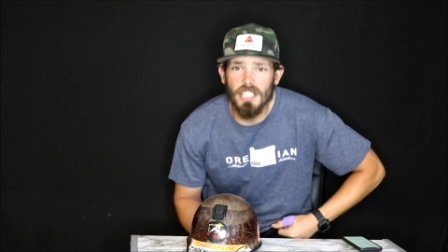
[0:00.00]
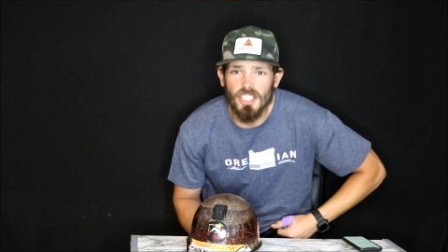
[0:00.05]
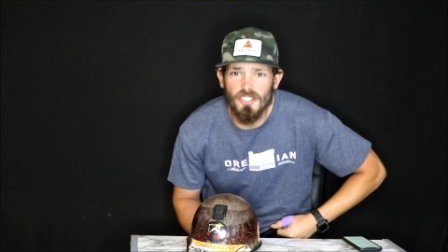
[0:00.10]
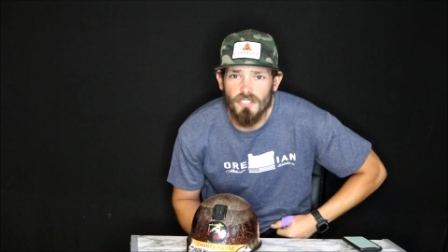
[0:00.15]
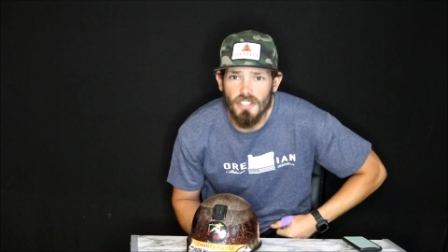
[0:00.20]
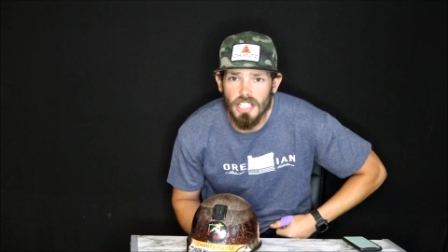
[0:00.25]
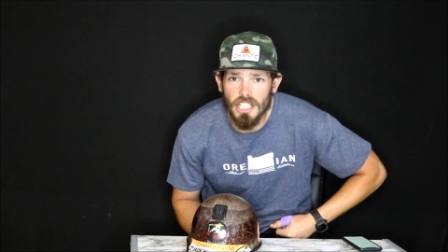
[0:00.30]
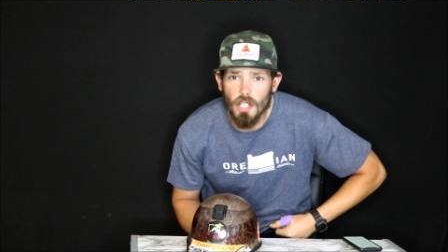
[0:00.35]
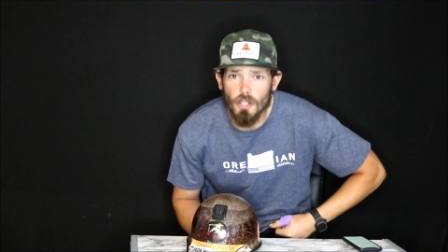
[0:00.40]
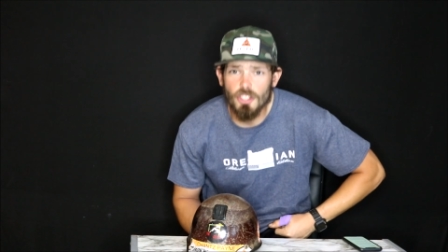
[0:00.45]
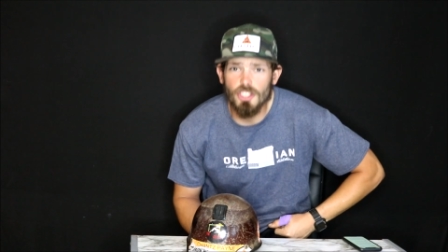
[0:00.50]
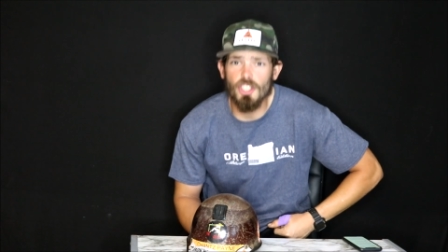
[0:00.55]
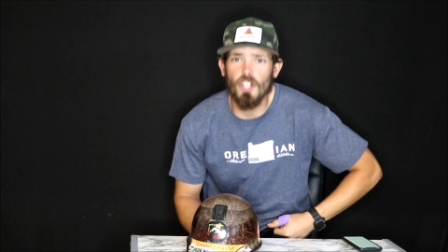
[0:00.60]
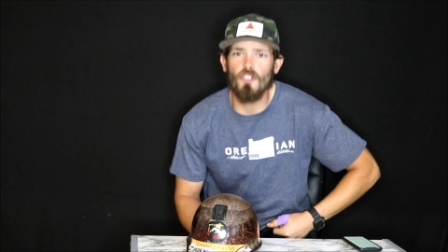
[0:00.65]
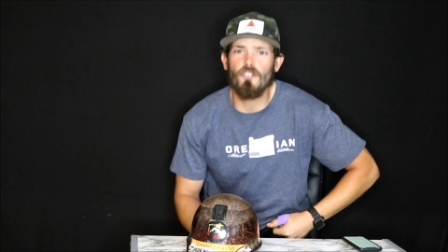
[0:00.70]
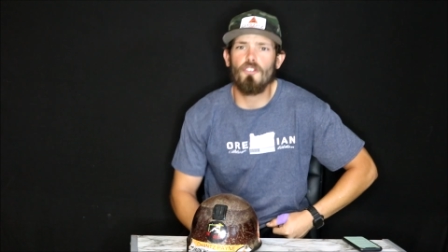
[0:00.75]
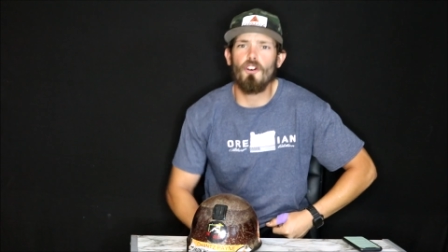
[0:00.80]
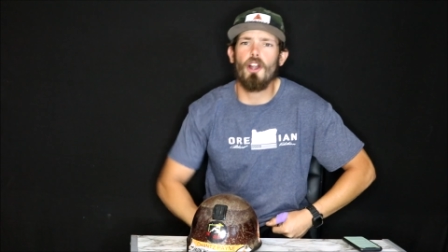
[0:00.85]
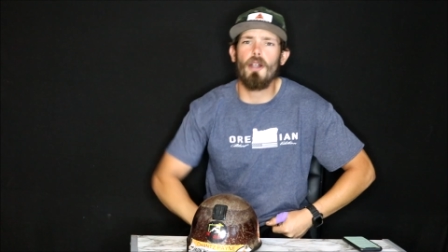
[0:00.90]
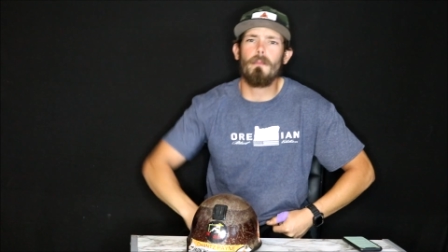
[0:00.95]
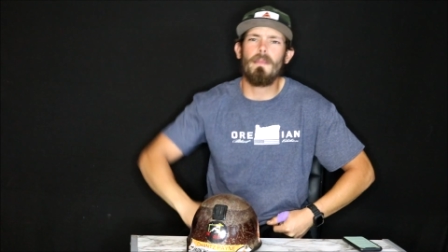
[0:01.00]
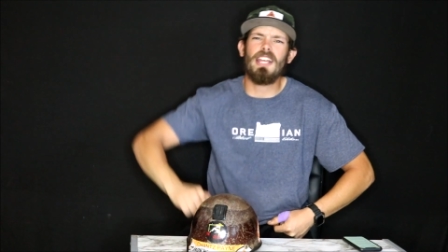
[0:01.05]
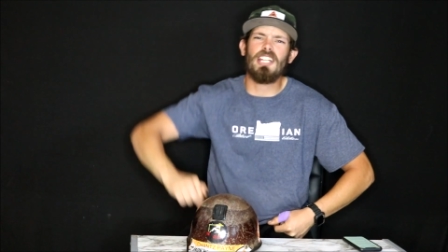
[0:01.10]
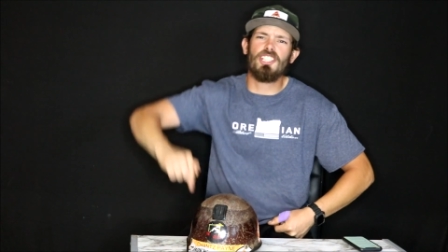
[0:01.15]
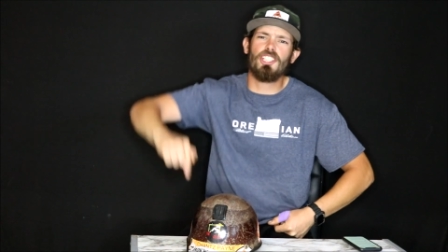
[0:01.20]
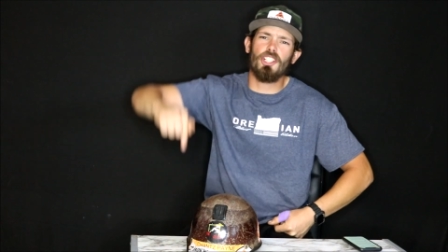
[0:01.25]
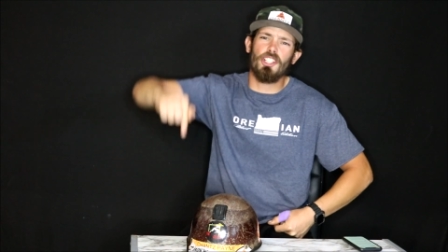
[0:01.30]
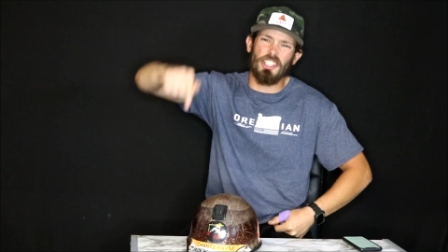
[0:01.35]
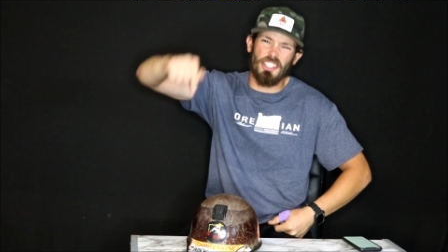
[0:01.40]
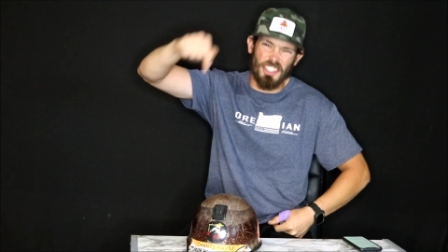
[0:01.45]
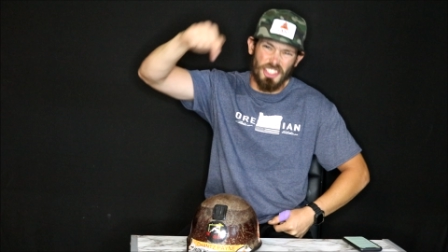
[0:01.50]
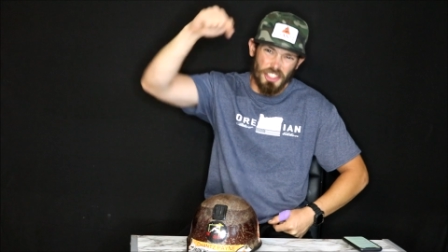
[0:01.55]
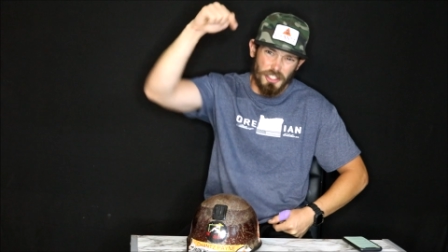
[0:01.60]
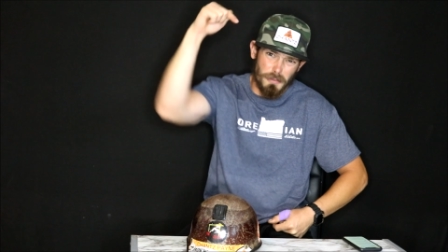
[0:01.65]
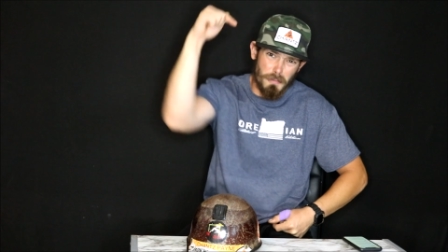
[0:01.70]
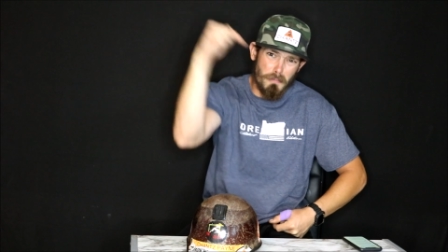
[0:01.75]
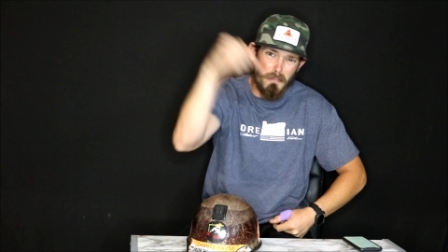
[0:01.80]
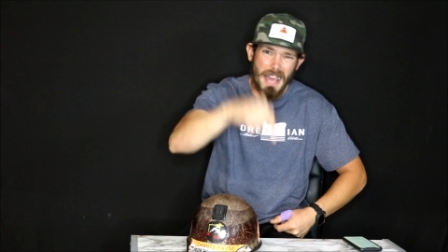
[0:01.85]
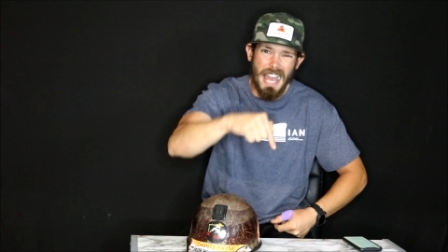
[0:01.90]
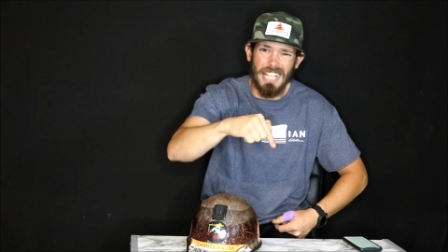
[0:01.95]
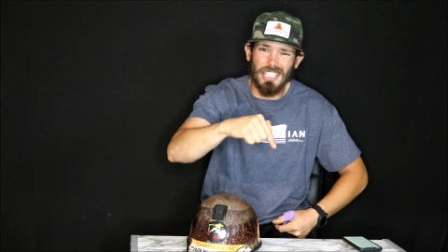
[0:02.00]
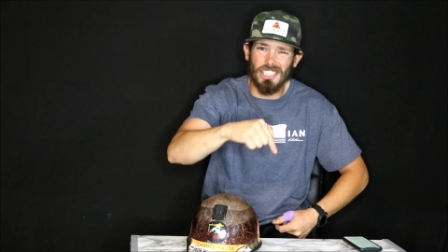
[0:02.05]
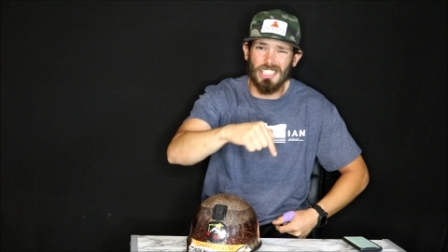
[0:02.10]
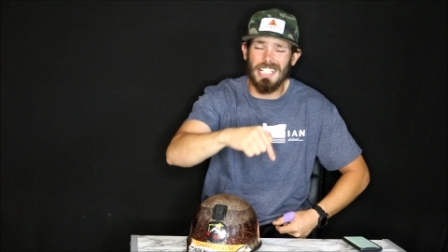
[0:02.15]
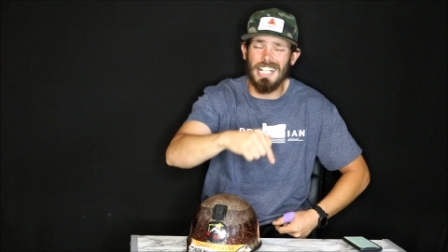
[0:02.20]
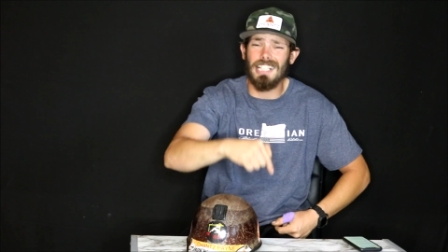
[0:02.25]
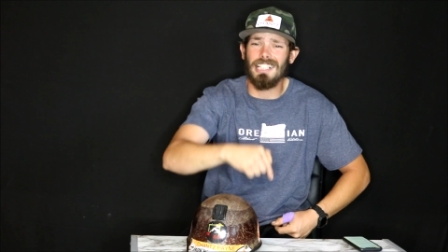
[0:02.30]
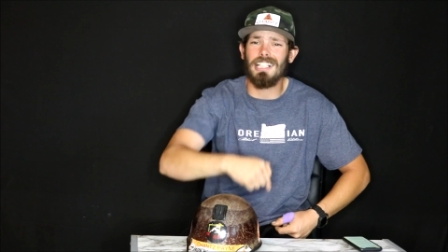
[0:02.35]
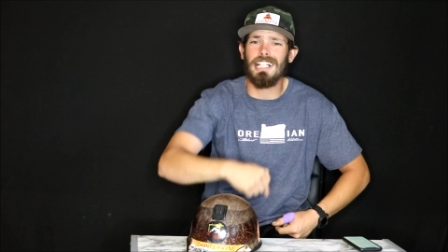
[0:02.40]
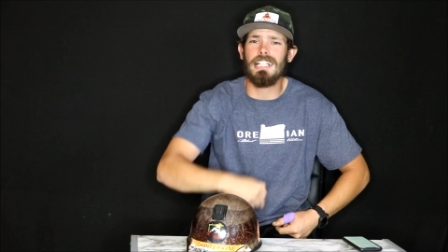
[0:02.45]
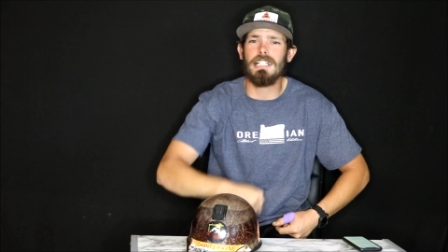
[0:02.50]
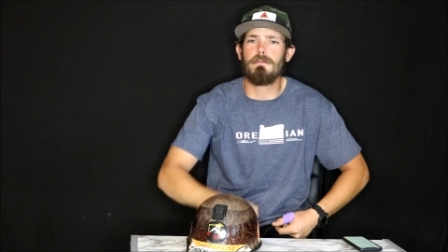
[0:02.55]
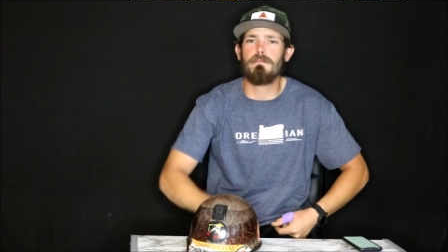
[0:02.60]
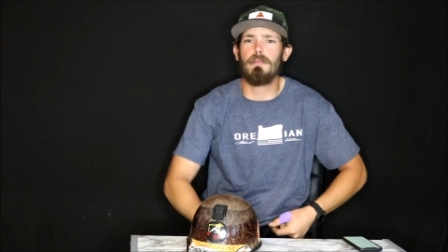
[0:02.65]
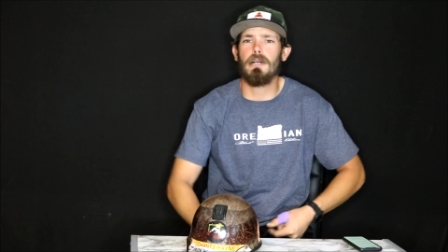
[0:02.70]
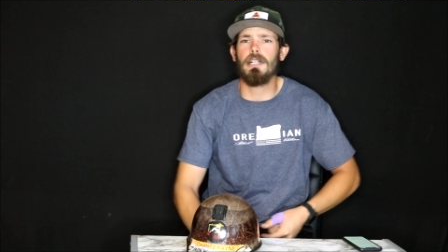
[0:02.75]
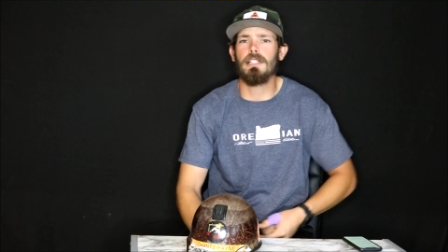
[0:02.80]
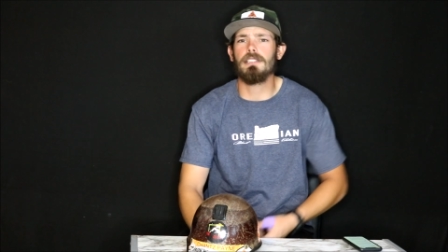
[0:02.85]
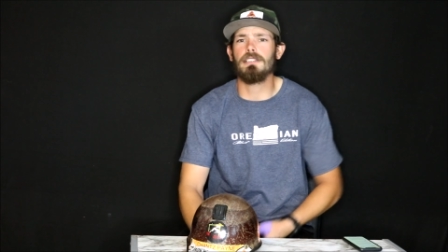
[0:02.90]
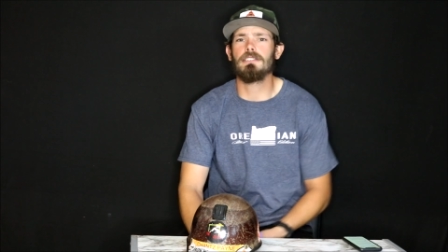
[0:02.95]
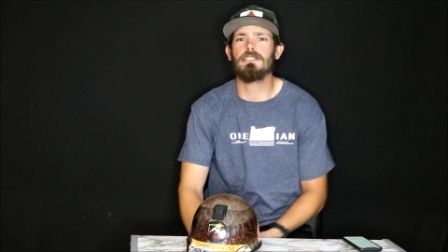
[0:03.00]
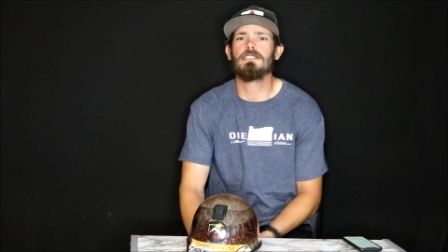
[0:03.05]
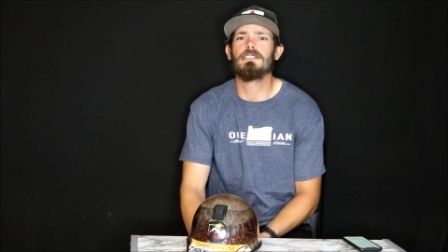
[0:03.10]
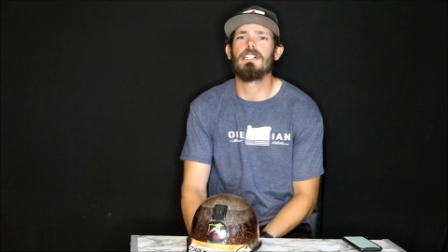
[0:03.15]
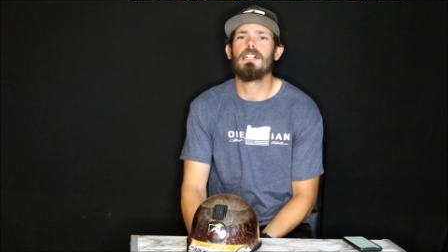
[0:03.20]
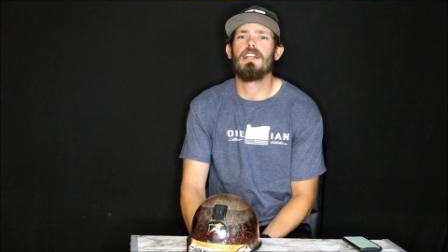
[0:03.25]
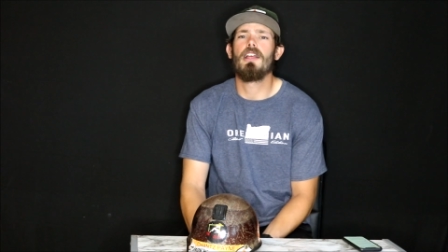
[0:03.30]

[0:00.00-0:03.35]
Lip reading: this video so far, make sure to smash that like button